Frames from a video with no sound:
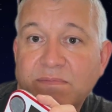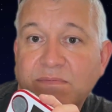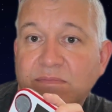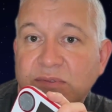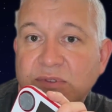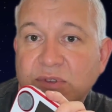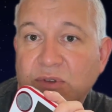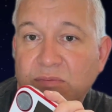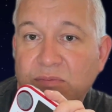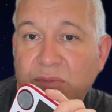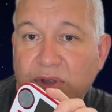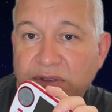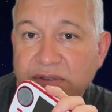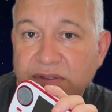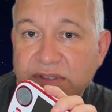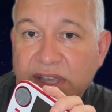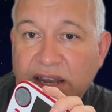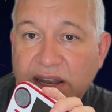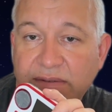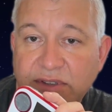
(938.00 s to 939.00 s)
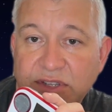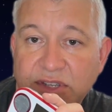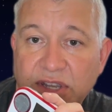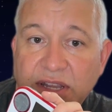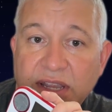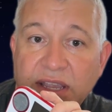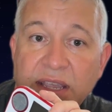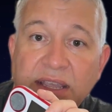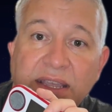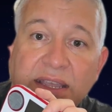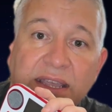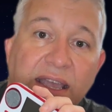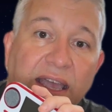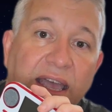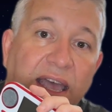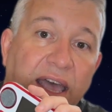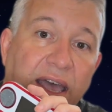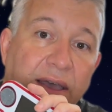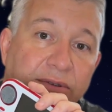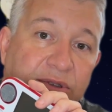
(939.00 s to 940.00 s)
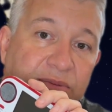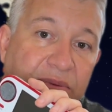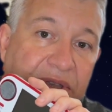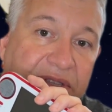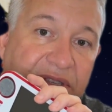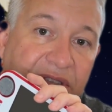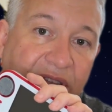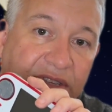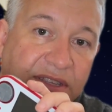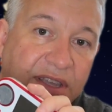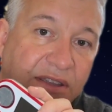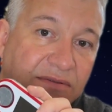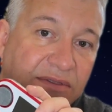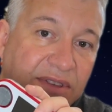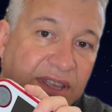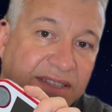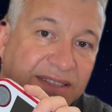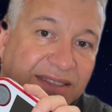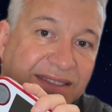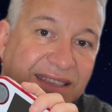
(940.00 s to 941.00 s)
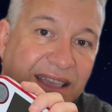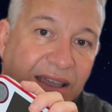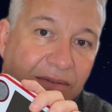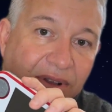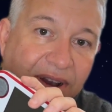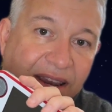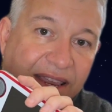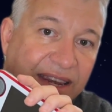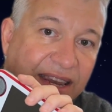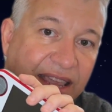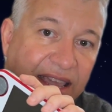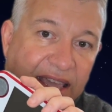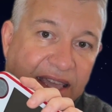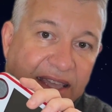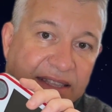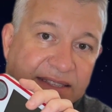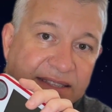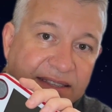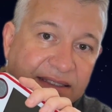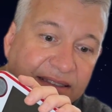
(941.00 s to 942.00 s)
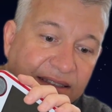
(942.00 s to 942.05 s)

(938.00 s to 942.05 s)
sort of modern television, which means that I don't necessarily need